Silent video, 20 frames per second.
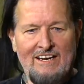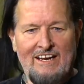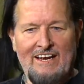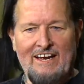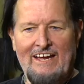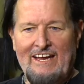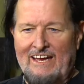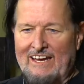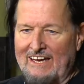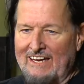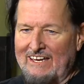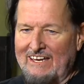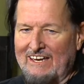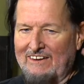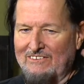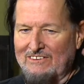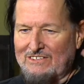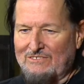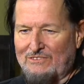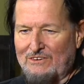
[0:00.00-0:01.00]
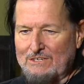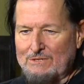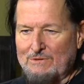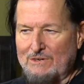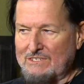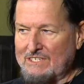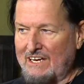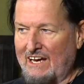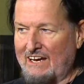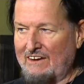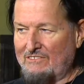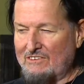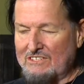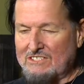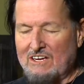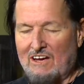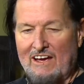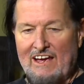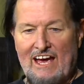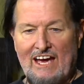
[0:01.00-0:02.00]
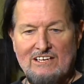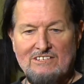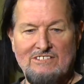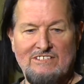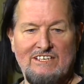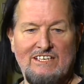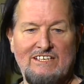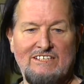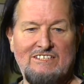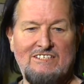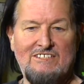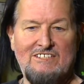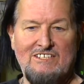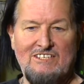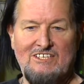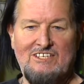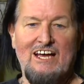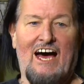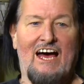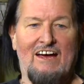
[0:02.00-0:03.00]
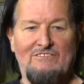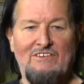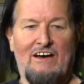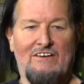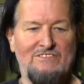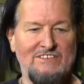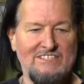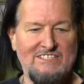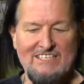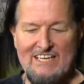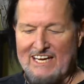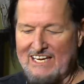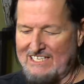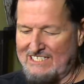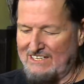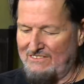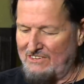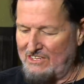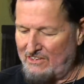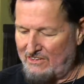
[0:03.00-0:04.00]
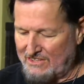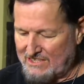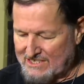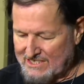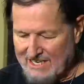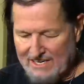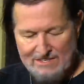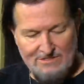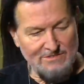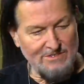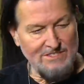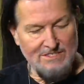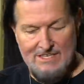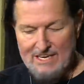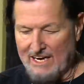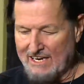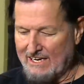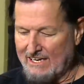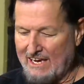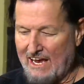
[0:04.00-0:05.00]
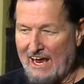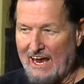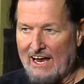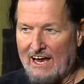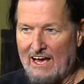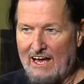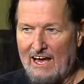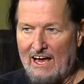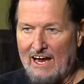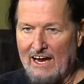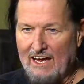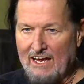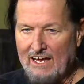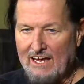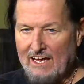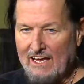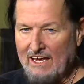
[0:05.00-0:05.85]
And he was the first person I ever saw actually dive off a stage, even though the stage was like yay high,